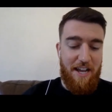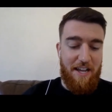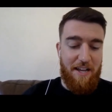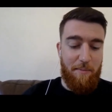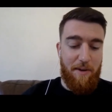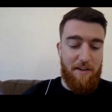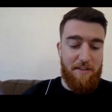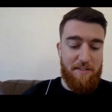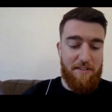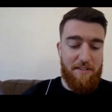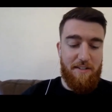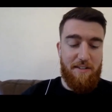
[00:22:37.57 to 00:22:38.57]
Um,
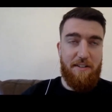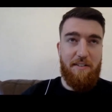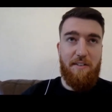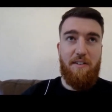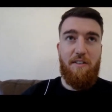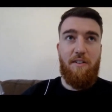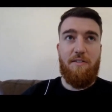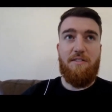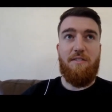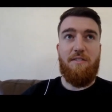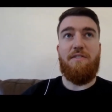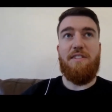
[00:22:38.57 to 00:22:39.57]
and
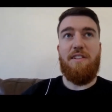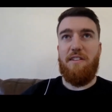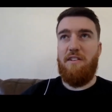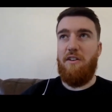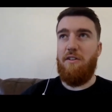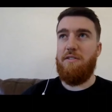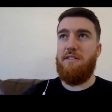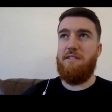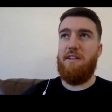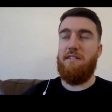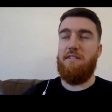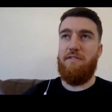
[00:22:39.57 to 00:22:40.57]
also obviously the cost
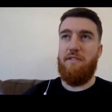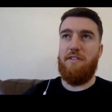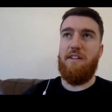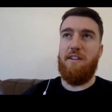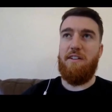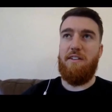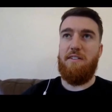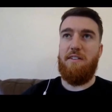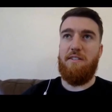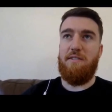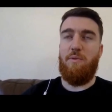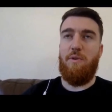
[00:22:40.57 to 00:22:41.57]
and the funding
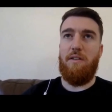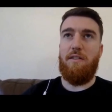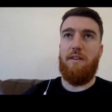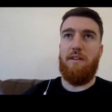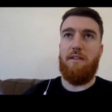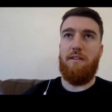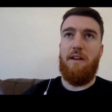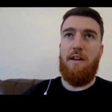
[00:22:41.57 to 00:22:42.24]
is, one thing,